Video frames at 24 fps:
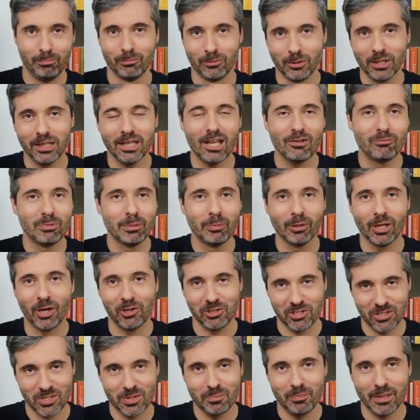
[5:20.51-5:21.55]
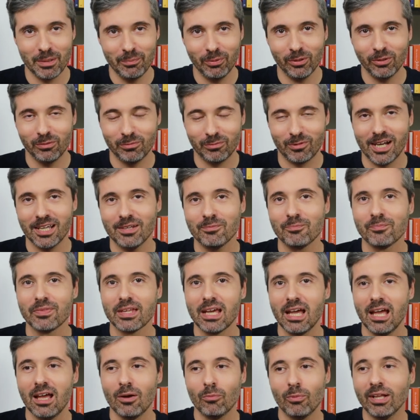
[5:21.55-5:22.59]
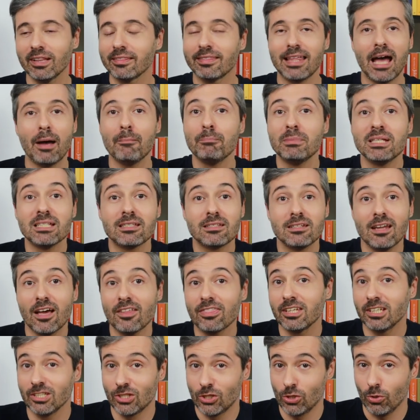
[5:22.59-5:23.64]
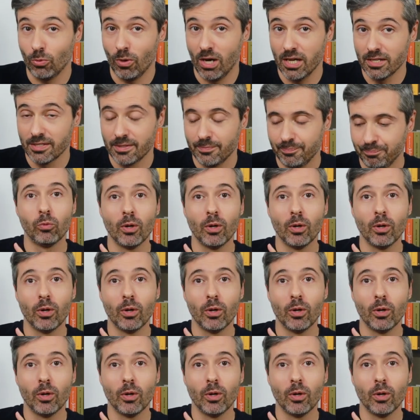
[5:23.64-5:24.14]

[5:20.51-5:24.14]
Real-life people are just people, right? Well, that means nothing to us.